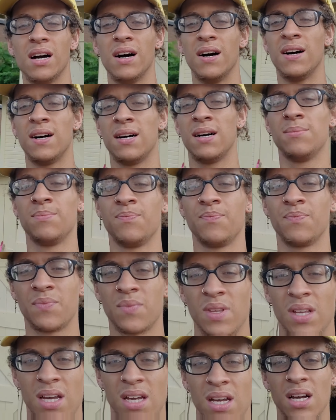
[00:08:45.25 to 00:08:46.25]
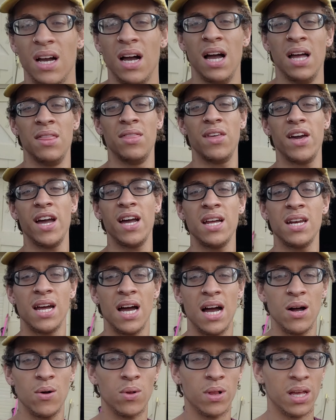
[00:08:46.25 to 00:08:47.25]
Um, and then
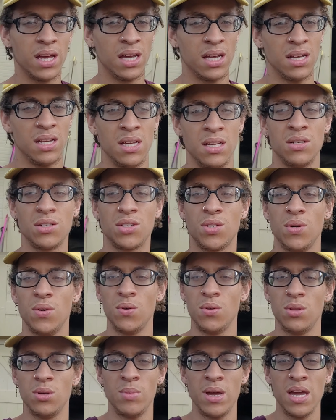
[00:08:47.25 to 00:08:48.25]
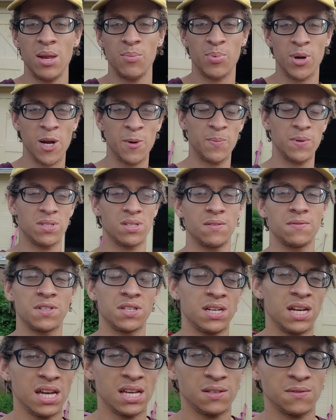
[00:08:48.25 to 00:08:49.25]
I will get into the main purpose of
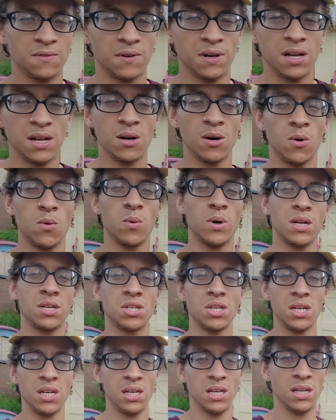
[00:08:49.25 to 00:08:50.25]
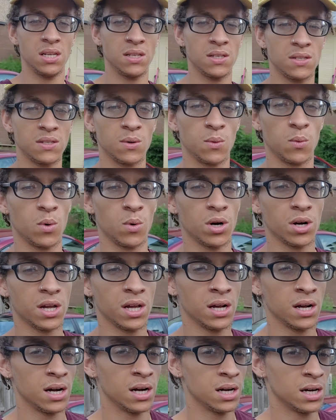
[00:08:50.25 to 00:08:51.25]
today's video, which is
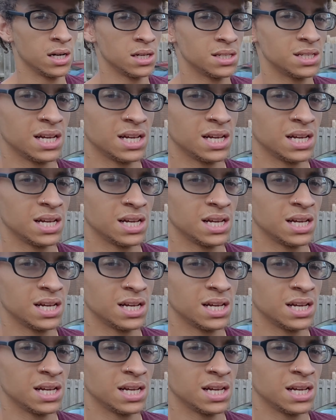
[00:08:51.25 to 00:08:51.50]
working on